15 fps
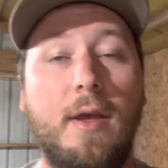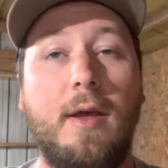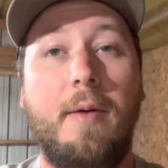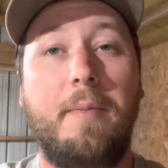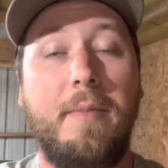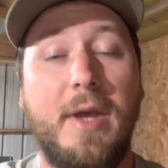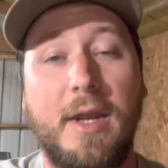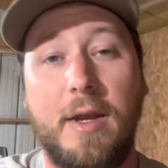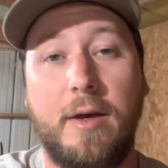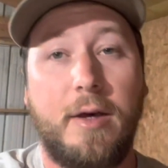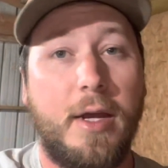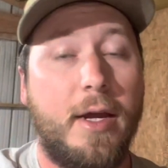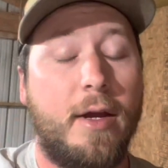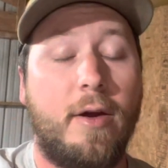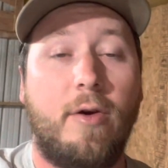
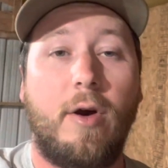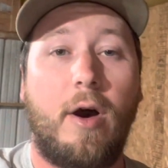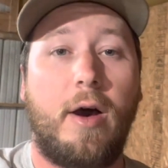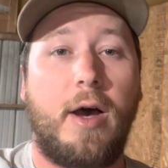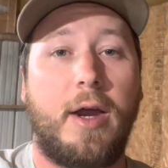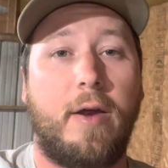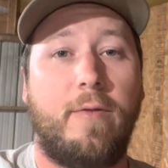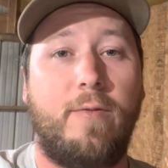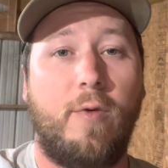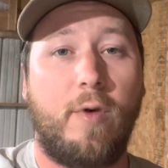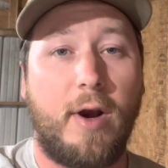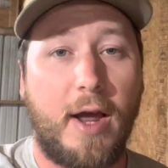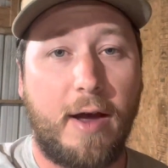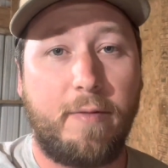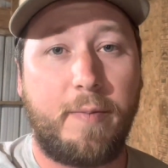Immediately caught like a
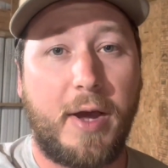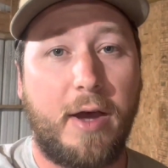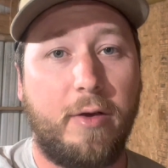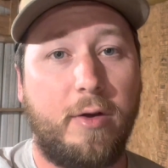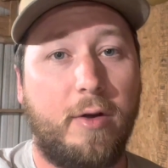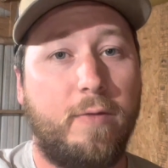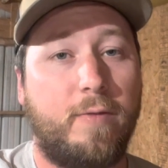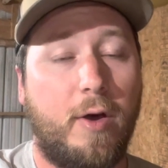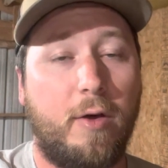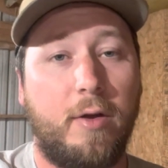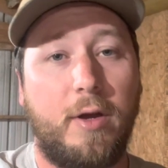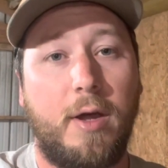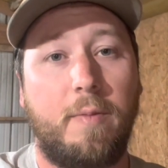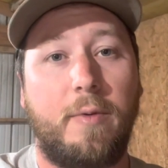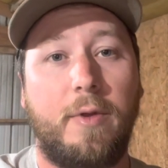4.5 pounder, followed
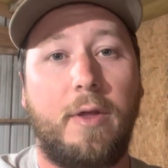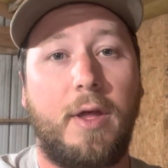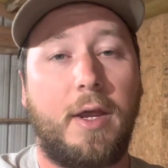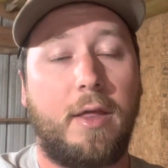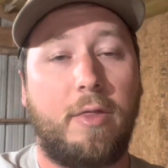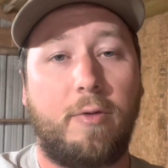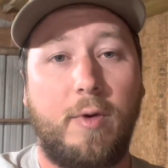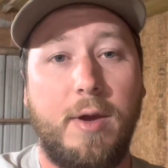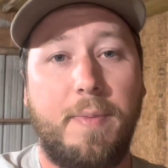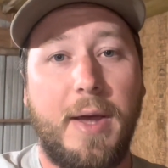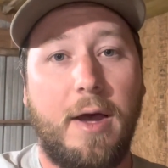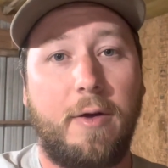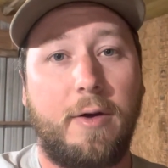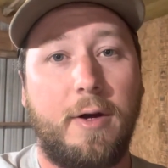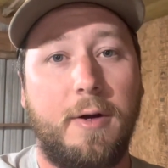it up with like a 3
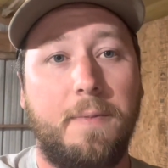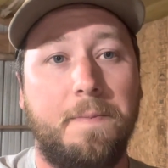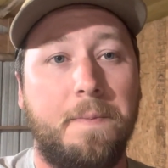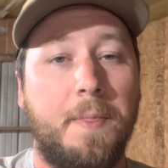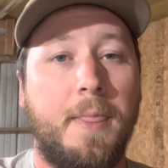pounder,